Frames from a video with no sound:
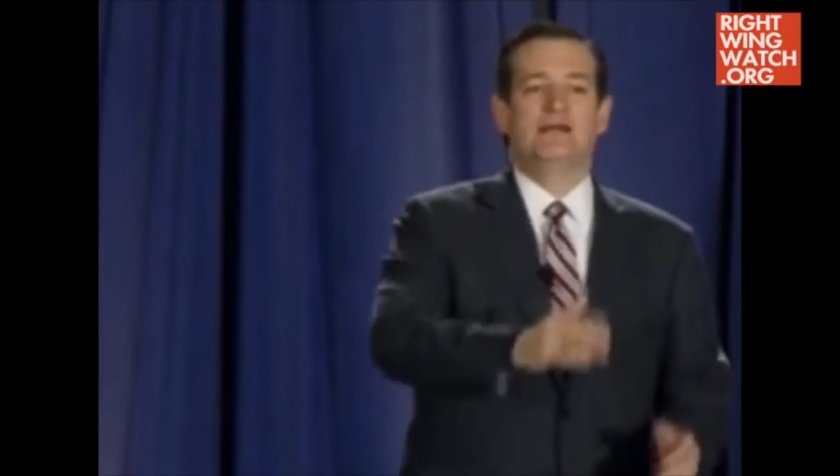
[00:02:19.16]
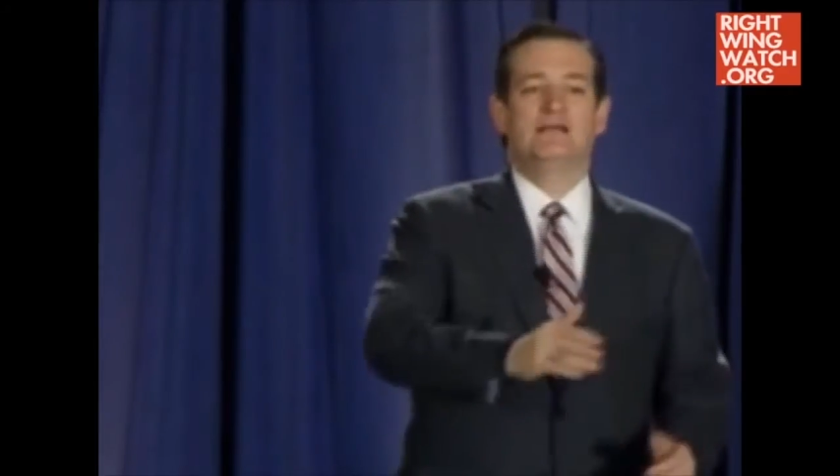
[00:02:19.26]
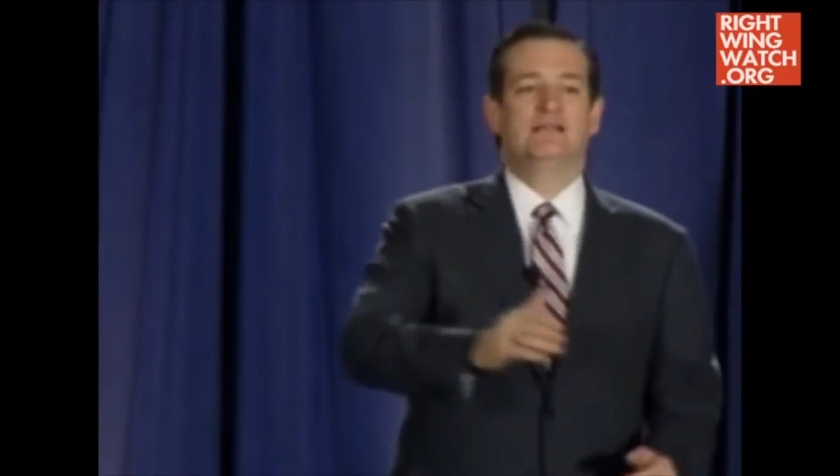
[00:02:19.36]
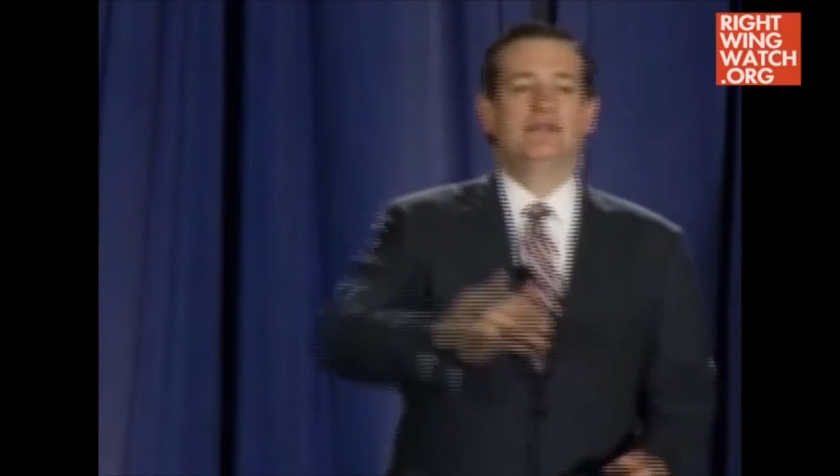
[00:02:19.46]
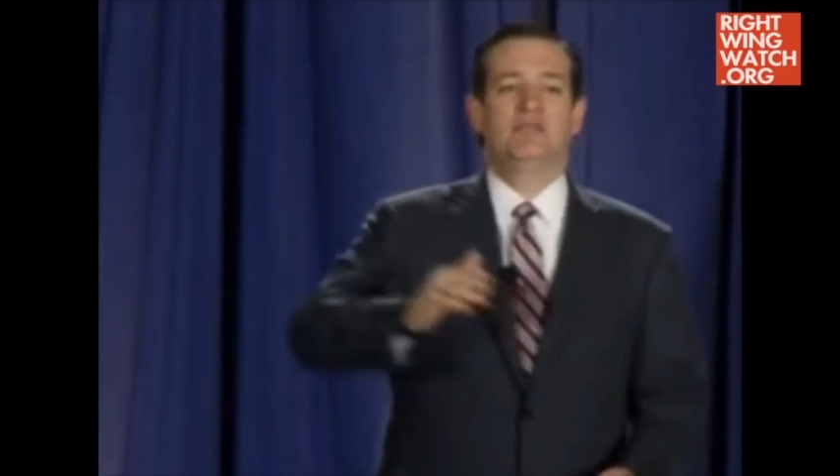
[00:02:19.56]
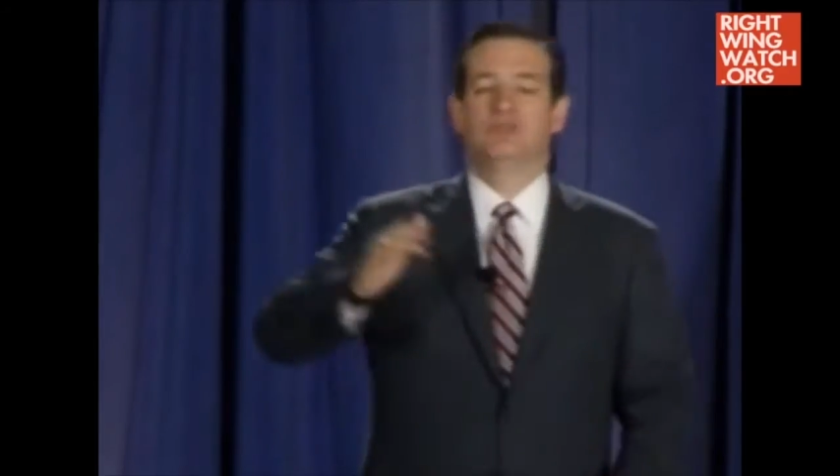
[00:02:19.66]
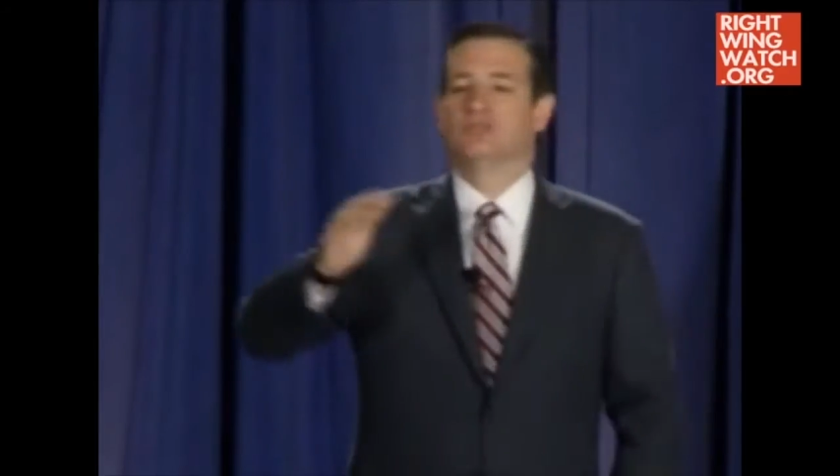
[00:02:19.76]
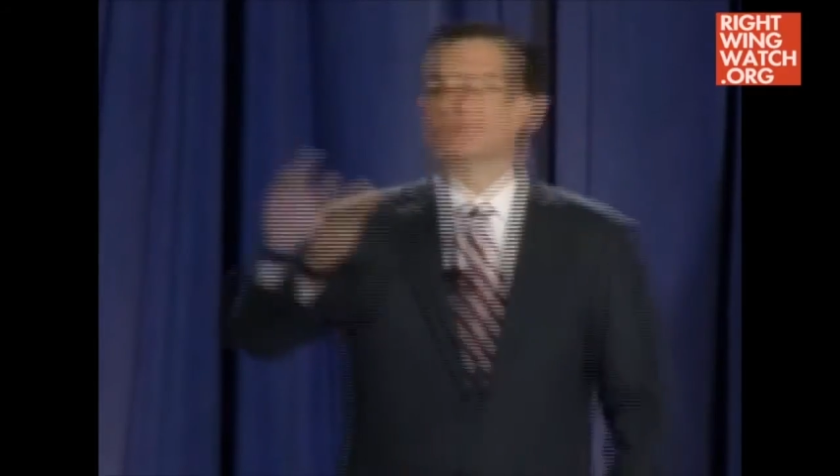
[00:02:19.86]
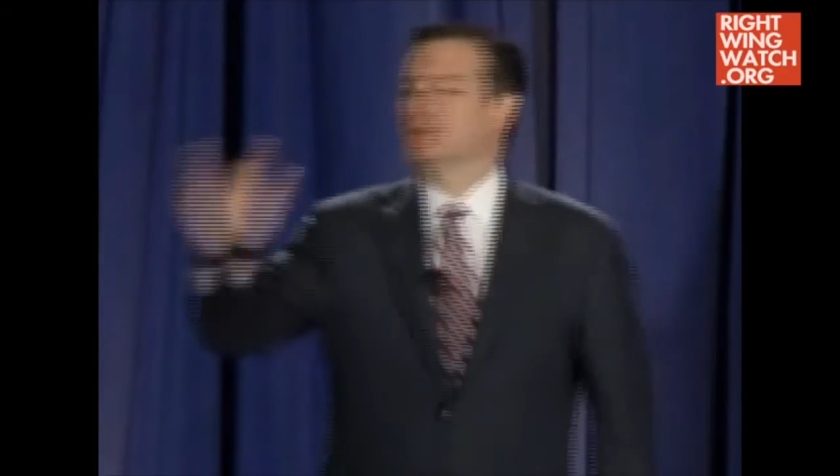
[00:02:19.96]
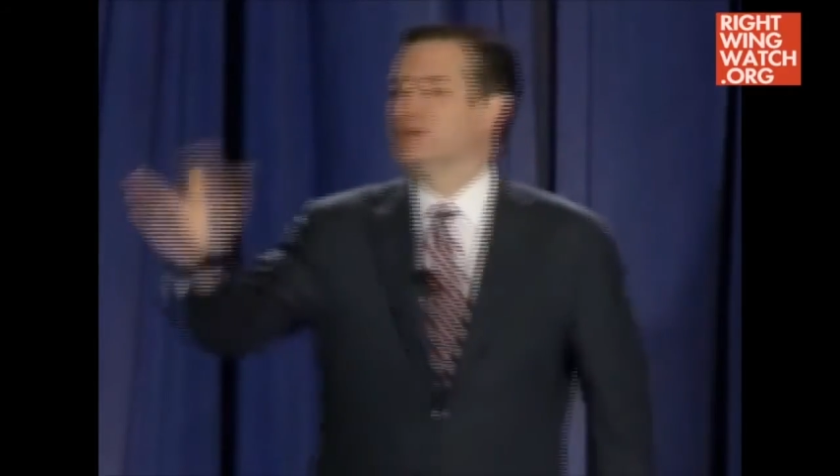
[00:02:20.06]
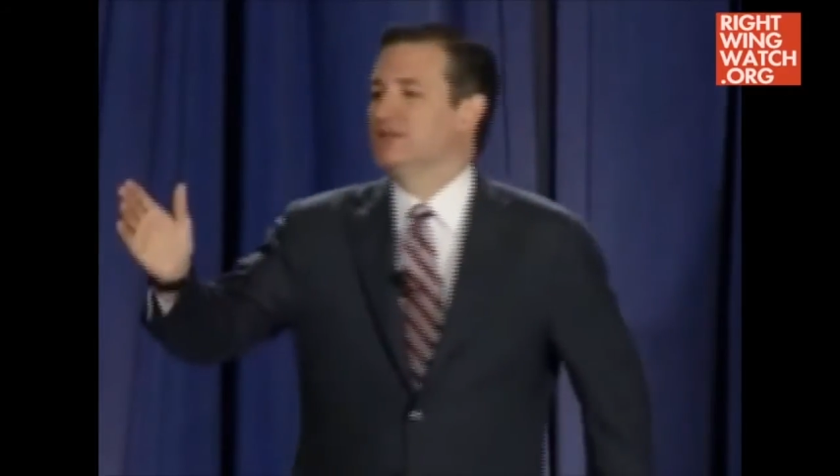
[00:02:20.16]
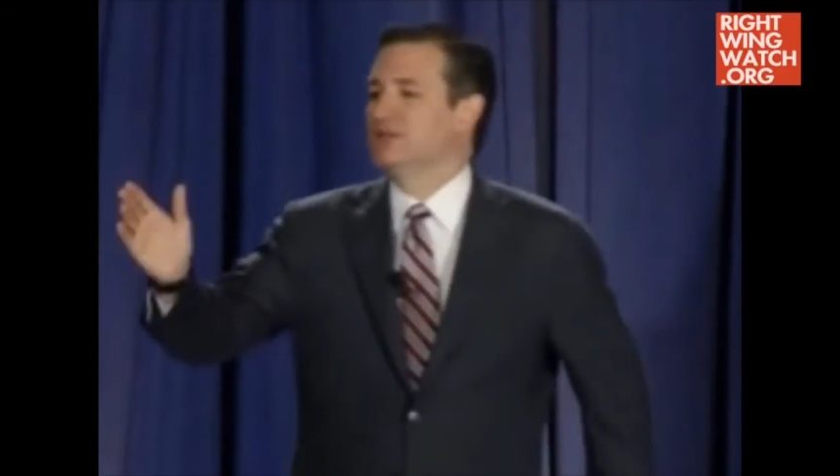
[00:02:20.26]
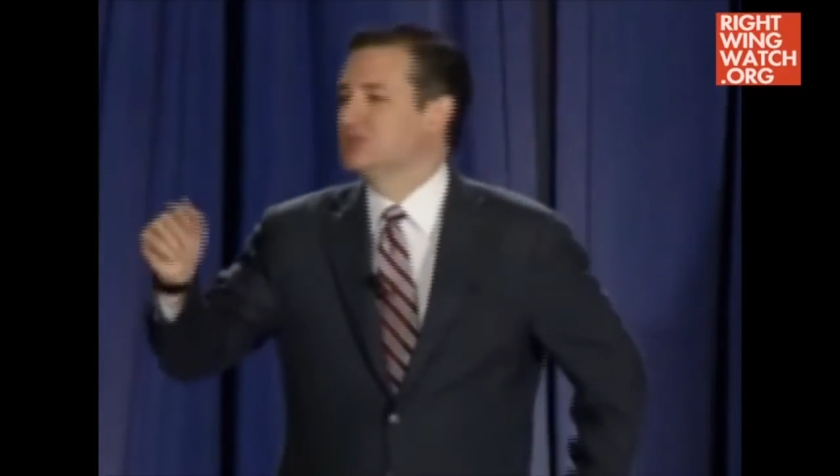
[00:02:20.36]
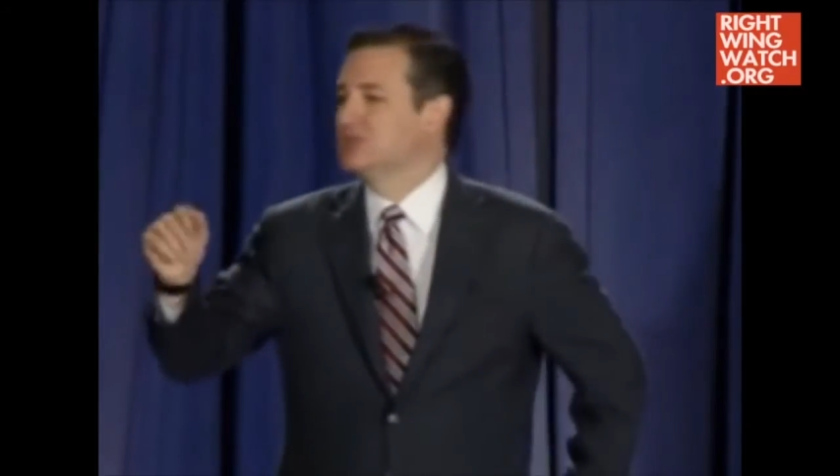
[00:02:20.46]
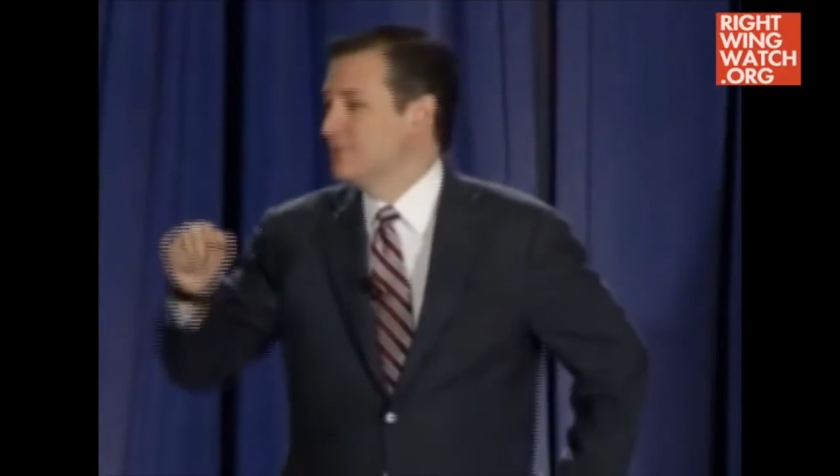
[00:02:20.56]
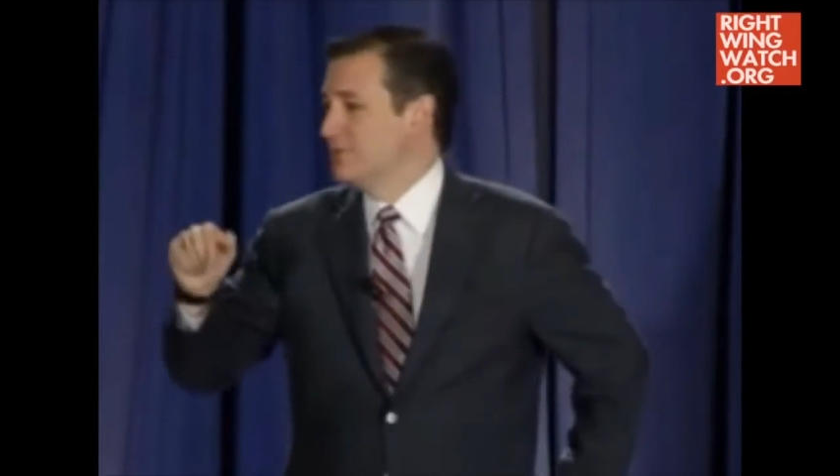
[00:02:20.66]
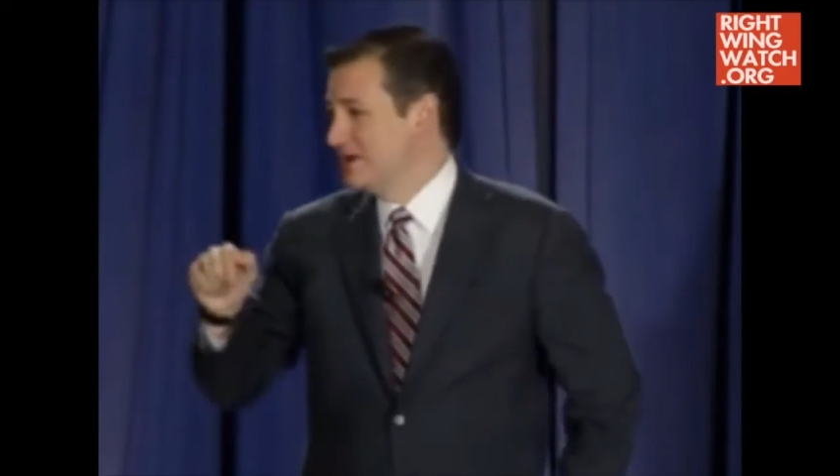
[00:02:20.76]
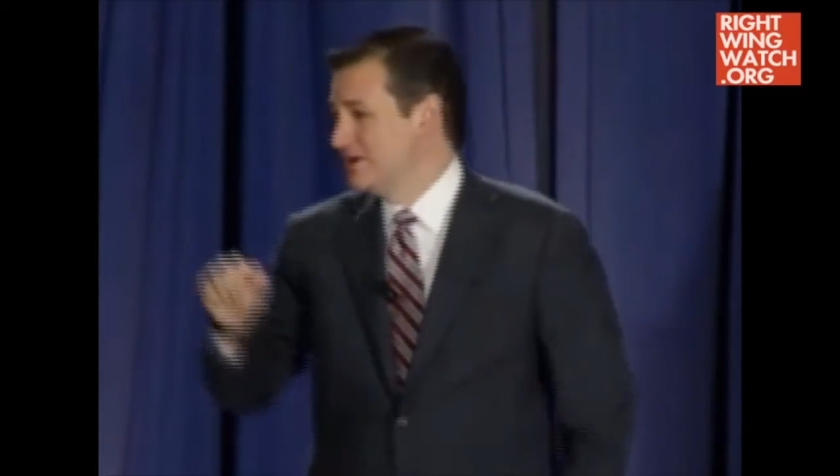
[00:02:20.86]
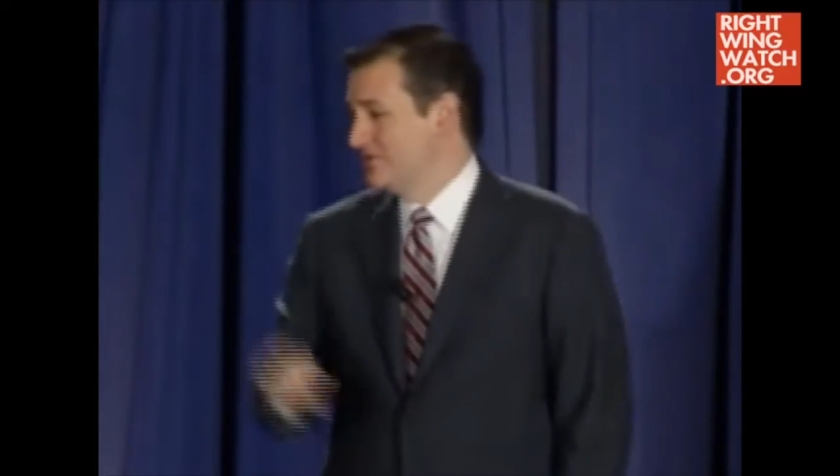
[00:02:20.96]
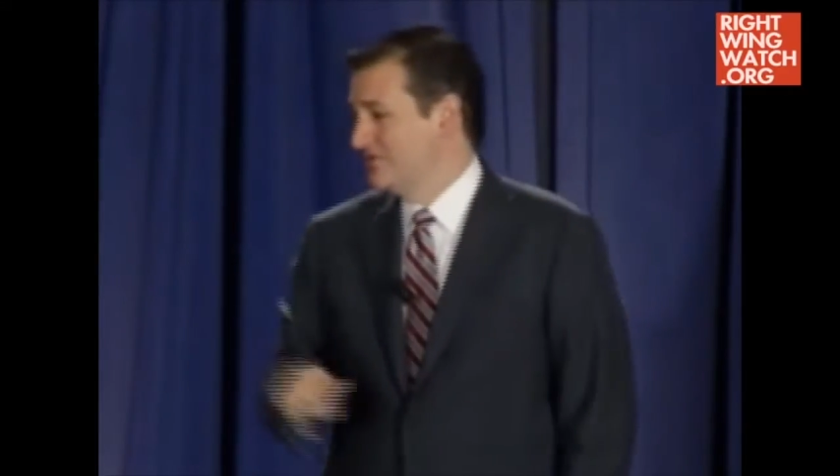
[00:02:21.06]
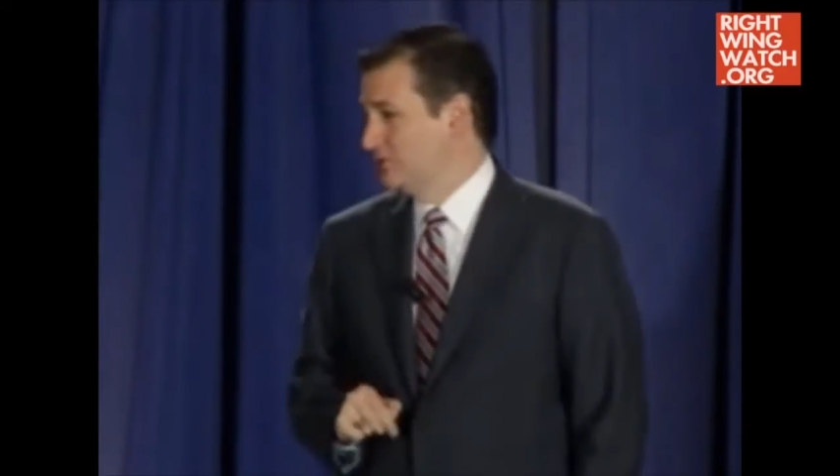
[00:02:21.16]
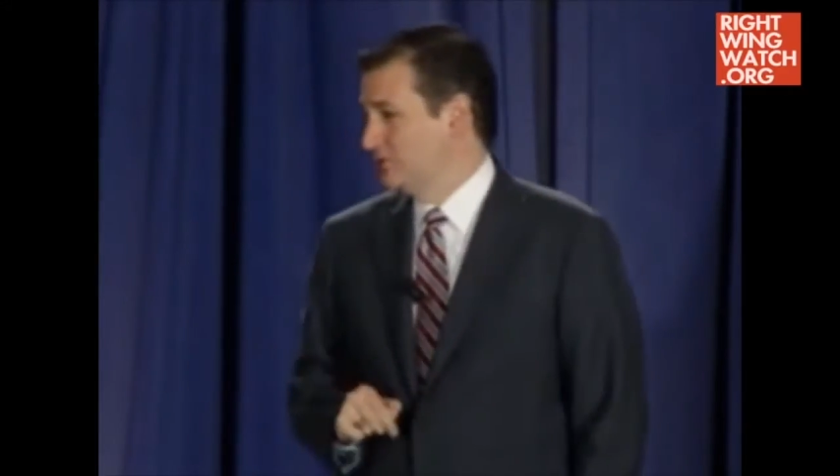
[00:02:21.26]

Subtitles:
allegiance to religious liberty under the First